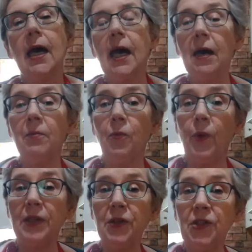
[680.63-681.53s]

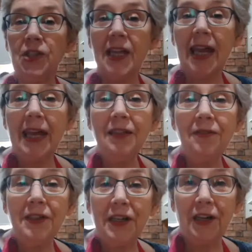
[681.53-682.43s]
When you share the
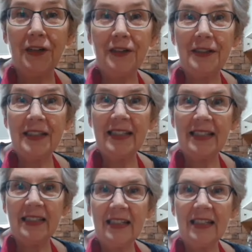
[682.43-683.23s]
videos,